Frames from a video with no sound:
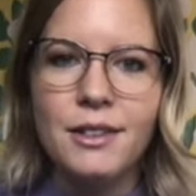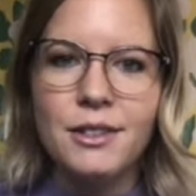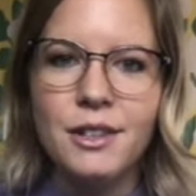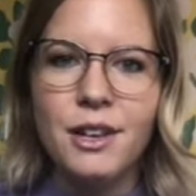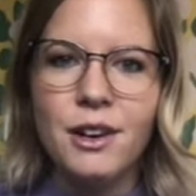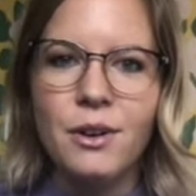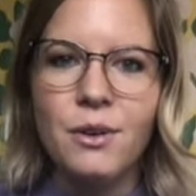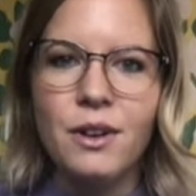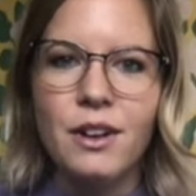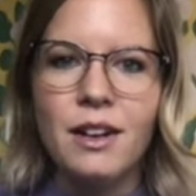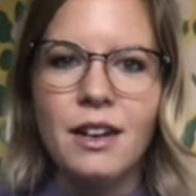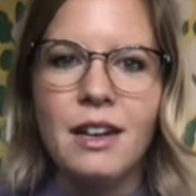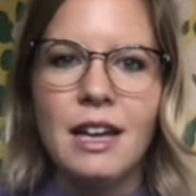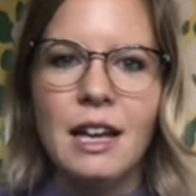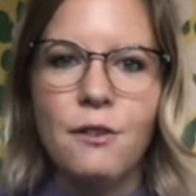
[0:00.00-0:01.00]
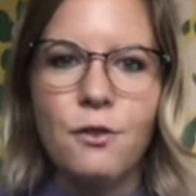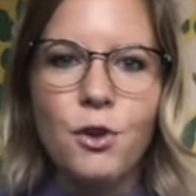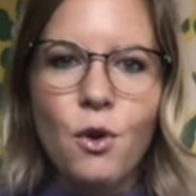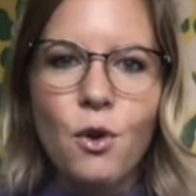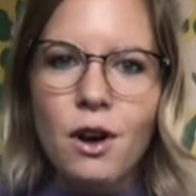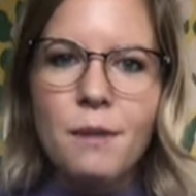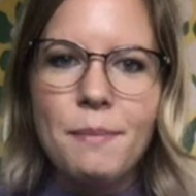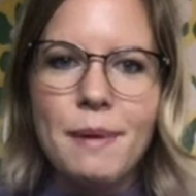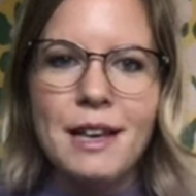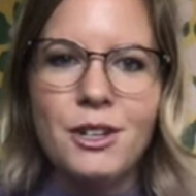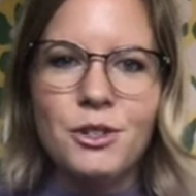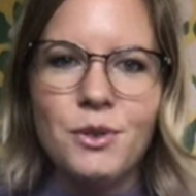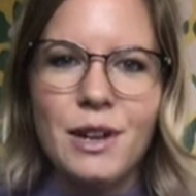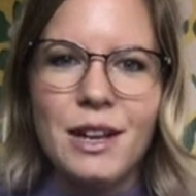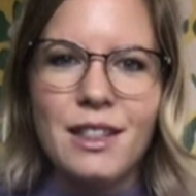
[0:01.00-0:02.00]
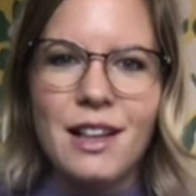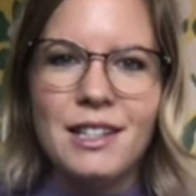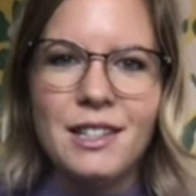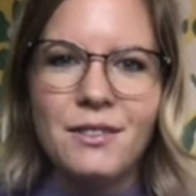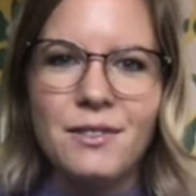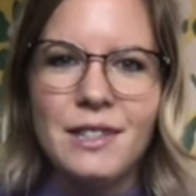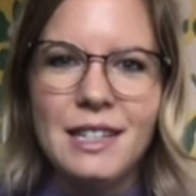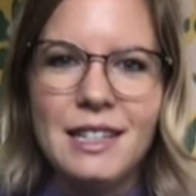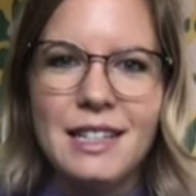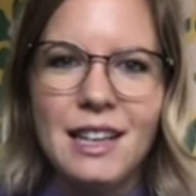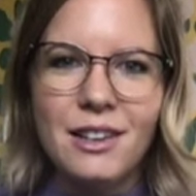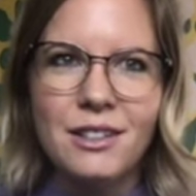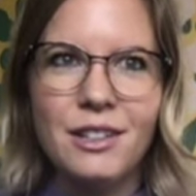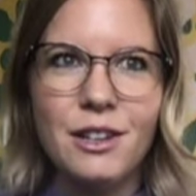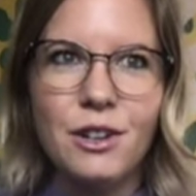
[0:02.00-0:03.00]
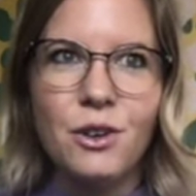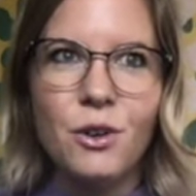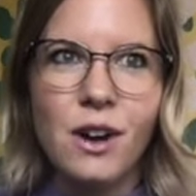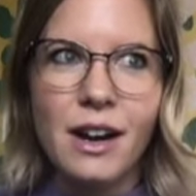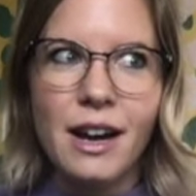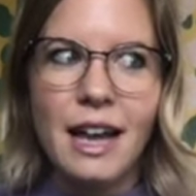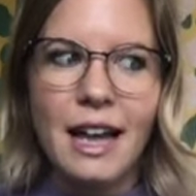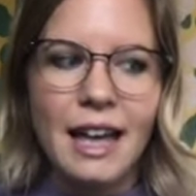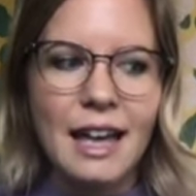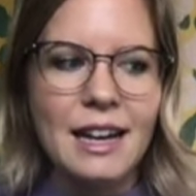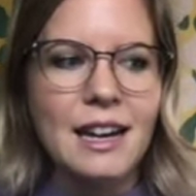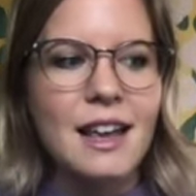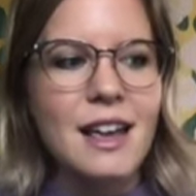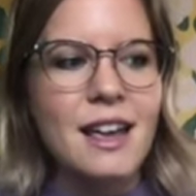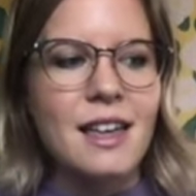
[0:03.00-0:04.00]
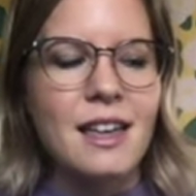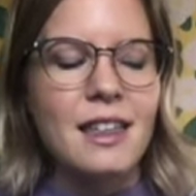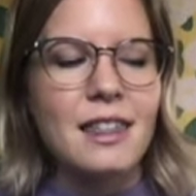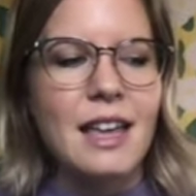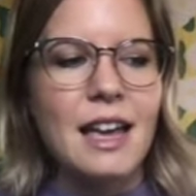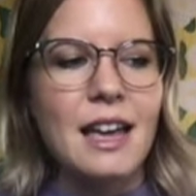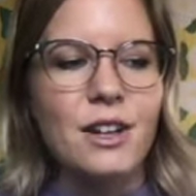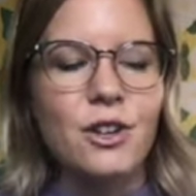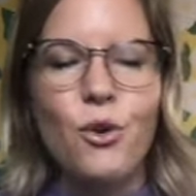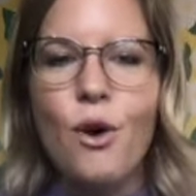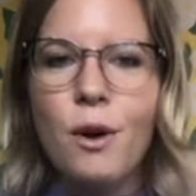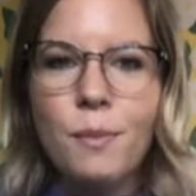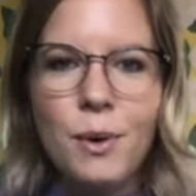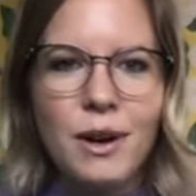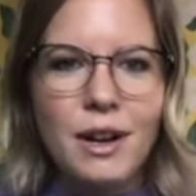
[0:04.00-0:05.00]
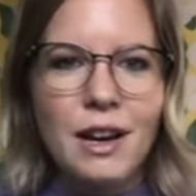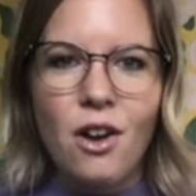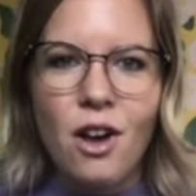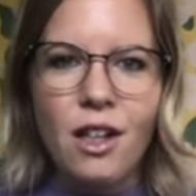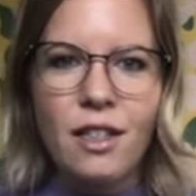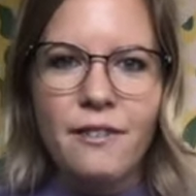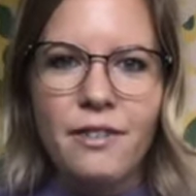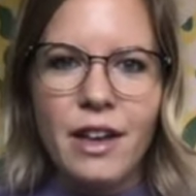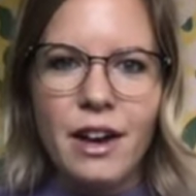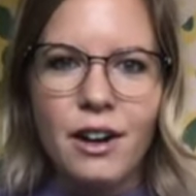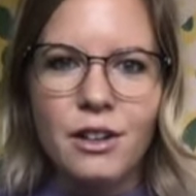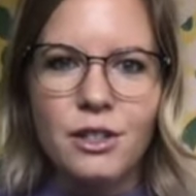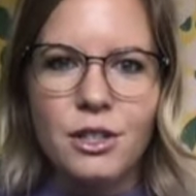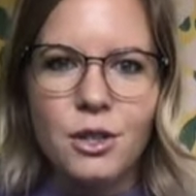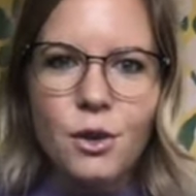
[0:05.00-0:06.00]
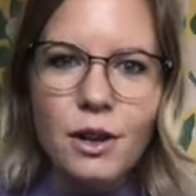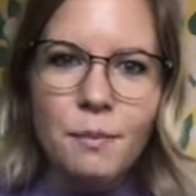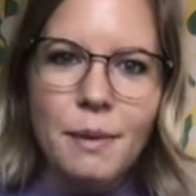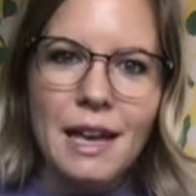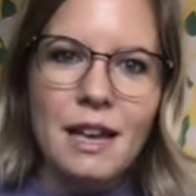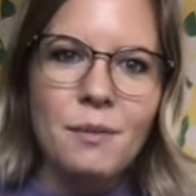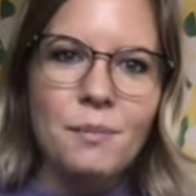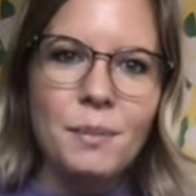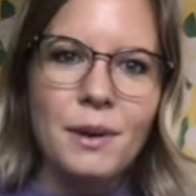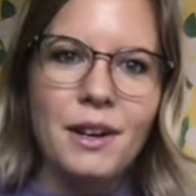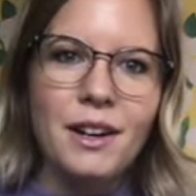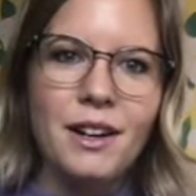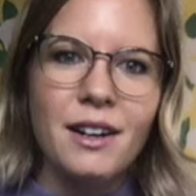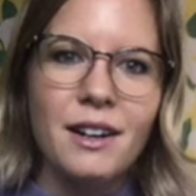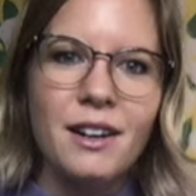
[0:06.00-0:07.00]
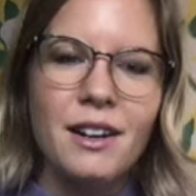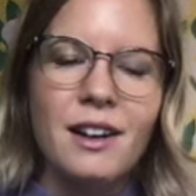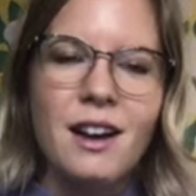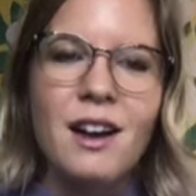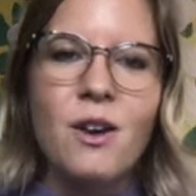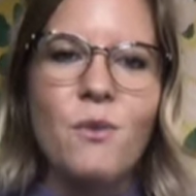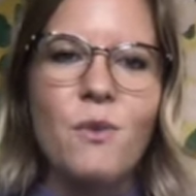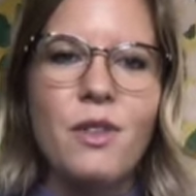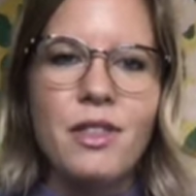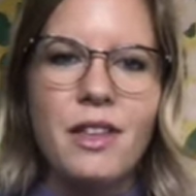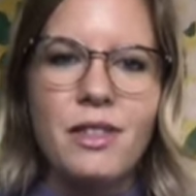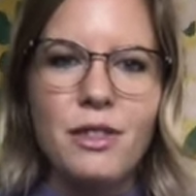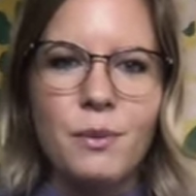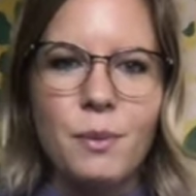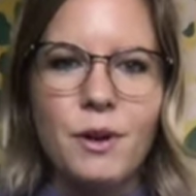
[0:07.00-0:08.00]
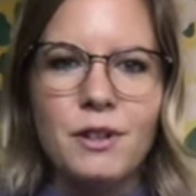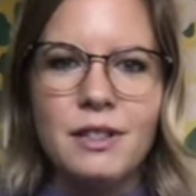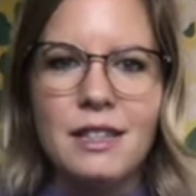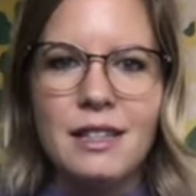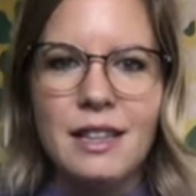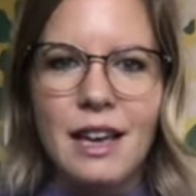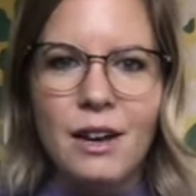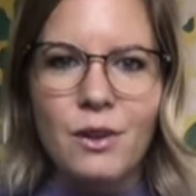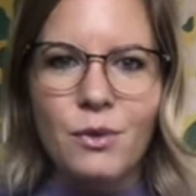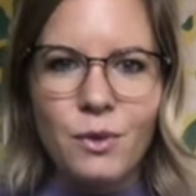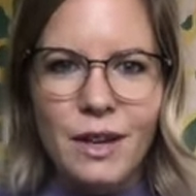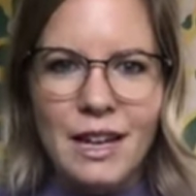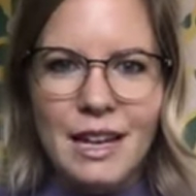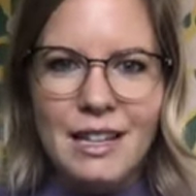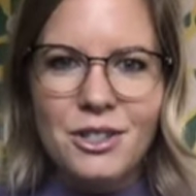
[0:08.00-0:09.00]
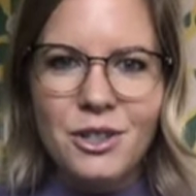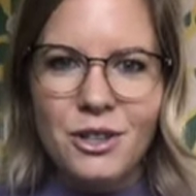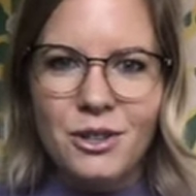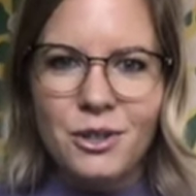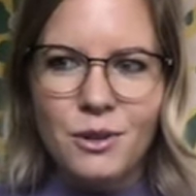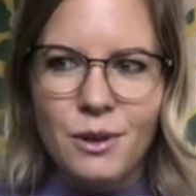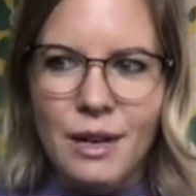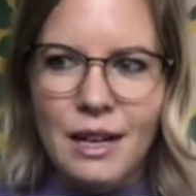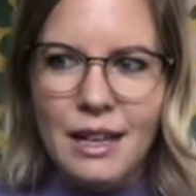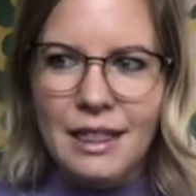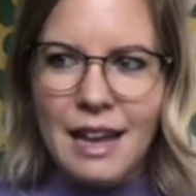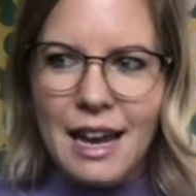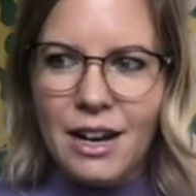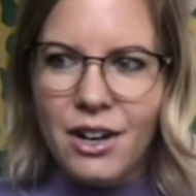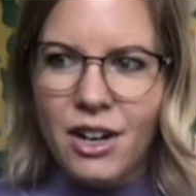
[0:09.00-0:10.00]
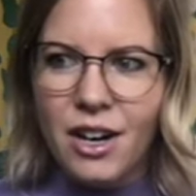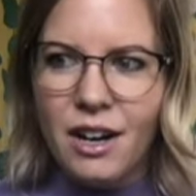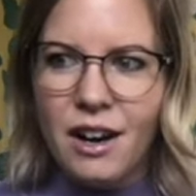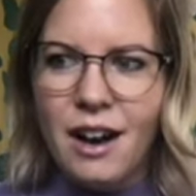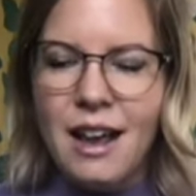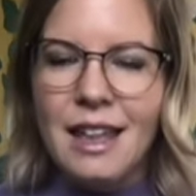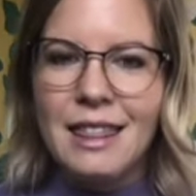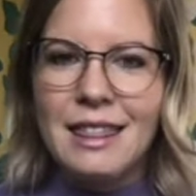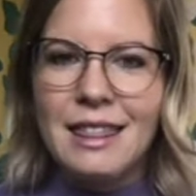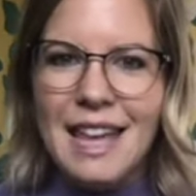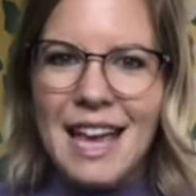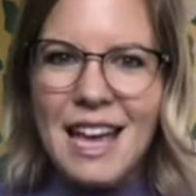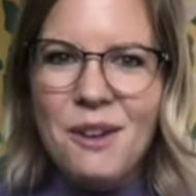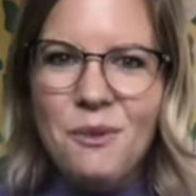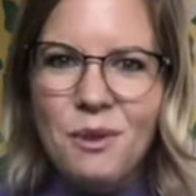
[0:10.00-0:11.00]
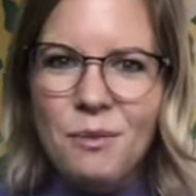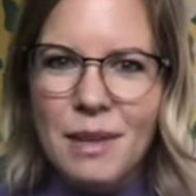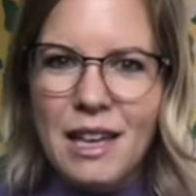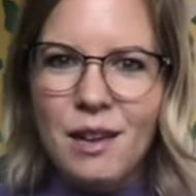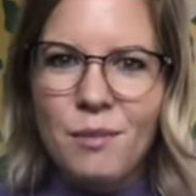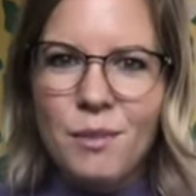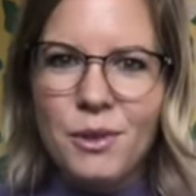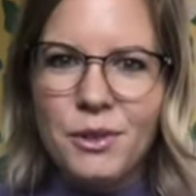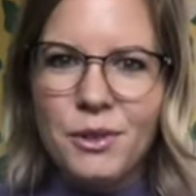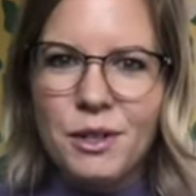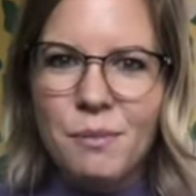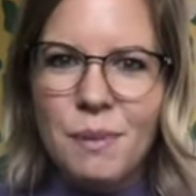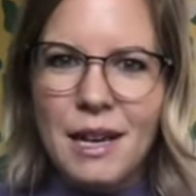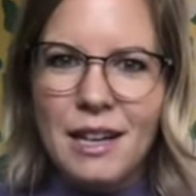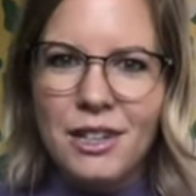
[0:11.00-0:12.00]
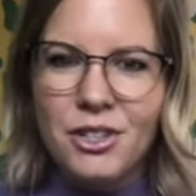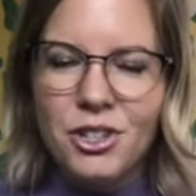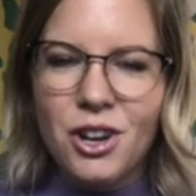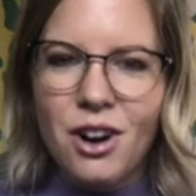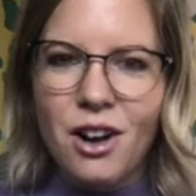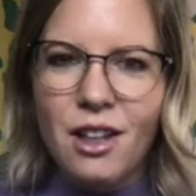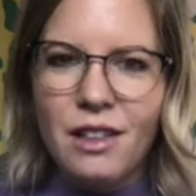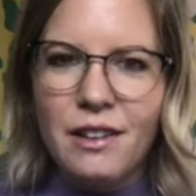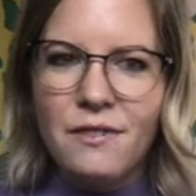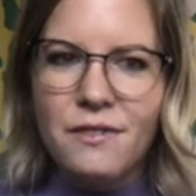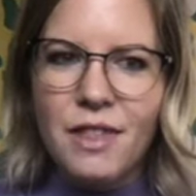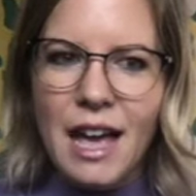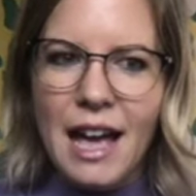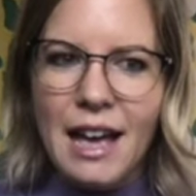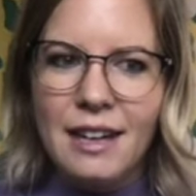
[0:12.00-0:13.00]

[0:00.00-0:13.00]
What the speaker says: So if you're picturing lots of details in your head and you're putting all of that onto your paper, well, then the person that reads your story later, they will be able to picture all of that.